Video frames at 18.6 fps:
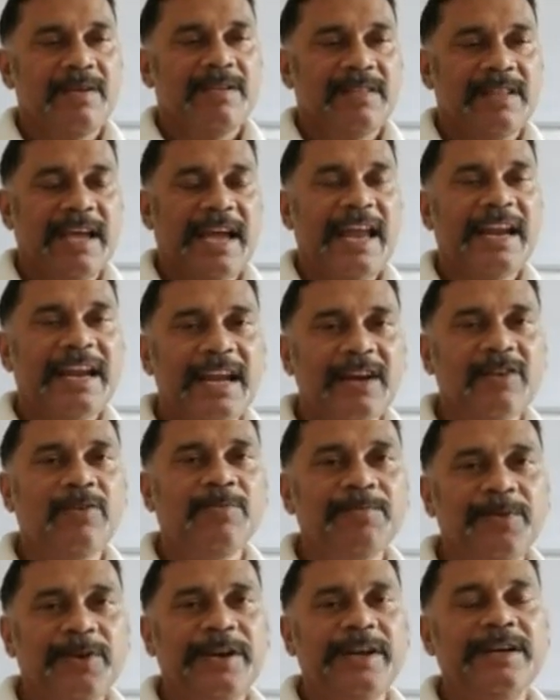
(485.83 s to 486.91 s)
The algal
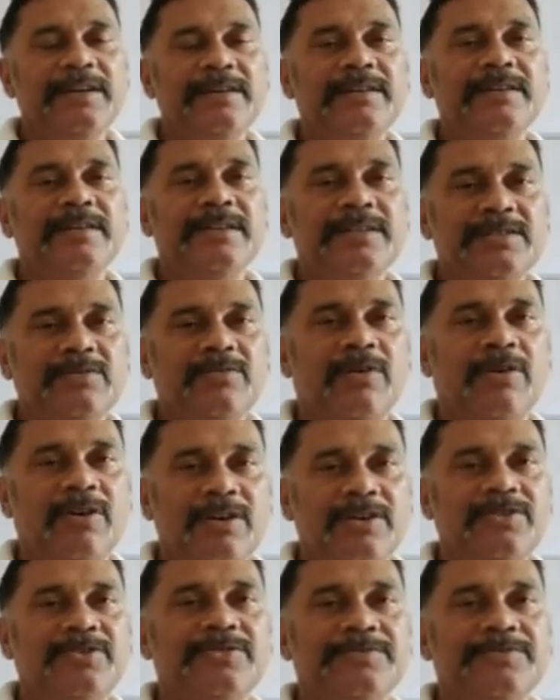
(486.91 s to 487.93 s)
component is called